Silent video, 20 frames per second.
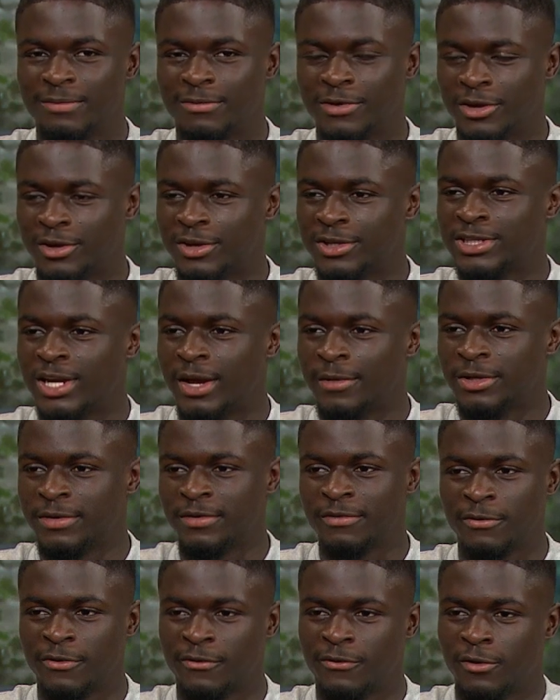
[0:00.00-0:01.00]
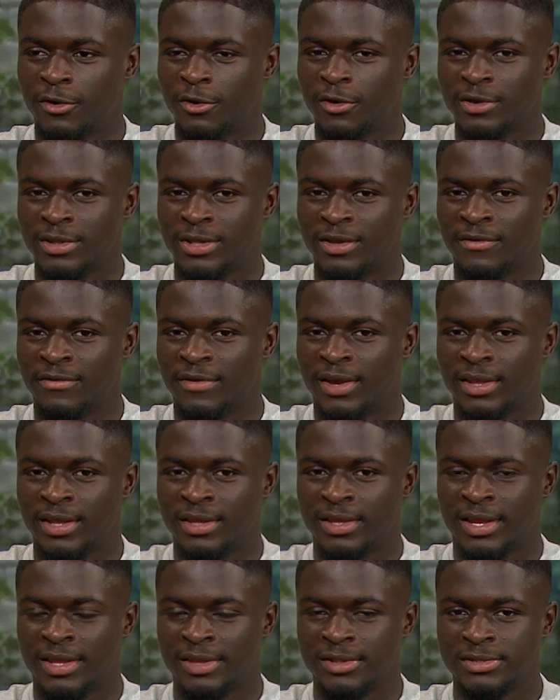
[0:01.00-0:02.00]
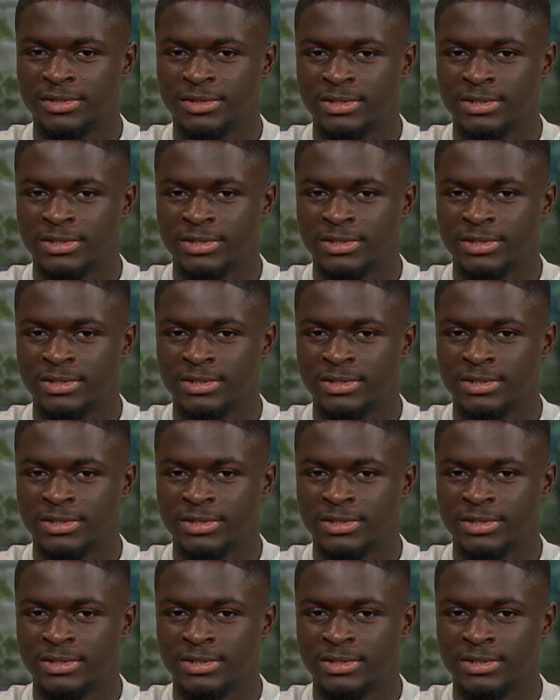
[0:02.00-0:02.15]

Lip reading: a good championship, even before the event. And then,